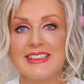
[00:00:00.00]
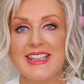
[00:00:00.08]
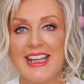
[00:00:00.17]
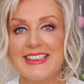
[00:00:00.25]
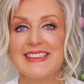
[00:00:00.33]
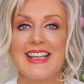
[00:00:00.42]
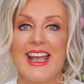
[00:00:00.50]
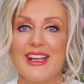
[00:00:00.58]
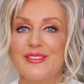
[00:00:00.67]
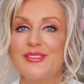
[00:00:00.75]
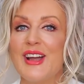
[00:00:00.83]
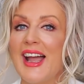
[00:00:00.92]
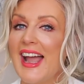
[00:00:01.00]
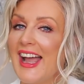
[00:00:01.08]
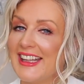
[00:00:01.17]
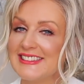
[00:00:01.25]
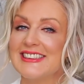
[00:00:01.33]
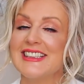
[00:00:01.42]
stay safe
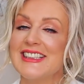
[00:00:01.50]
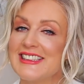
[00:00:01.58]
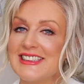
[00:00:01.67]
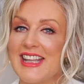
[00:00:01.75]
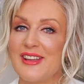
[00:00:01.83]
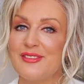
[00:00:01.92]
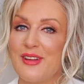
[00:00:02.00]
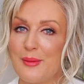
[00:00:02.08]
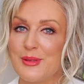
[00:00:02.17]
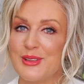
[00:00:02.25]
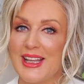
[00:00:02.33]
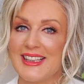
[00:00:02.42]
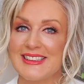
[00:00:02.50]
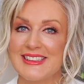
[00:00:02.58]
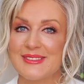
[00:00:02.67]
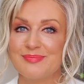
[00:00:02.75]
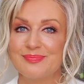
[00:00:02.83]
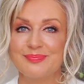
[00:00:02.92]
and stay
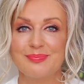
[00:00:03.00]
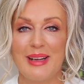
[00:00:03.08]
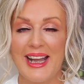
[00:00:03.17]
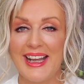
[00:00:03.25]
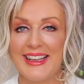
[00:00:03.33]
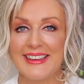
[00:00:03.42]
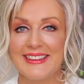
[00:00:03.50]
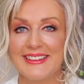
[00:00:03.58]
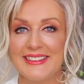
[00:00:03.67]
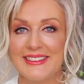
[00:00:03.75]
fabulous. Bye.